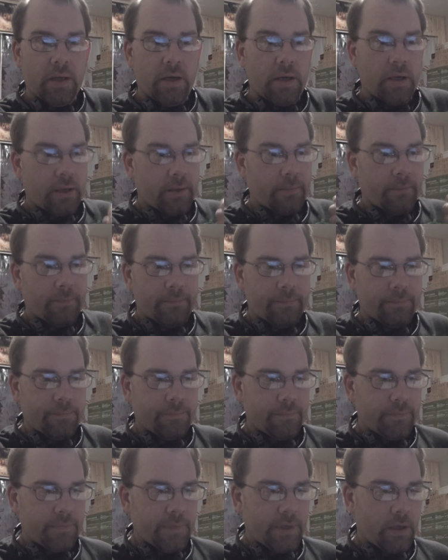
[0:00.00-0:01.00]
you
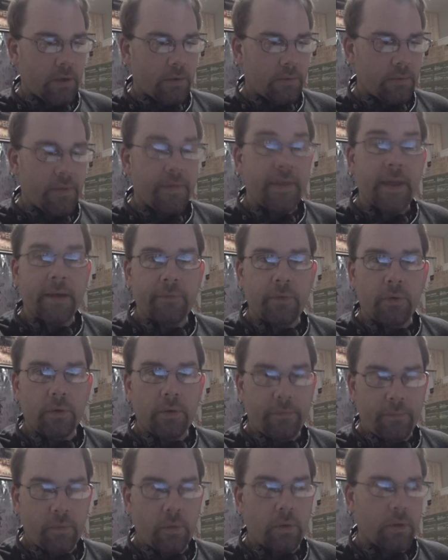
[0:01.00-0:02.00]
know, thankful
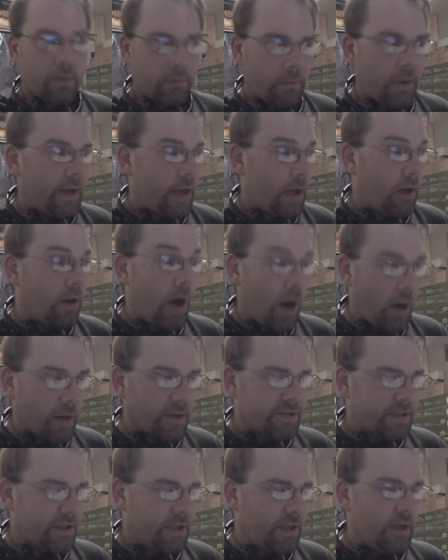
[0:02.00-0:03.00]
for right now,
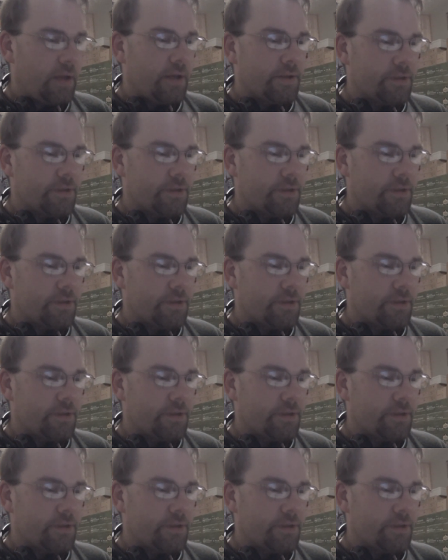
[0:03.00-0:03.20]
honestly.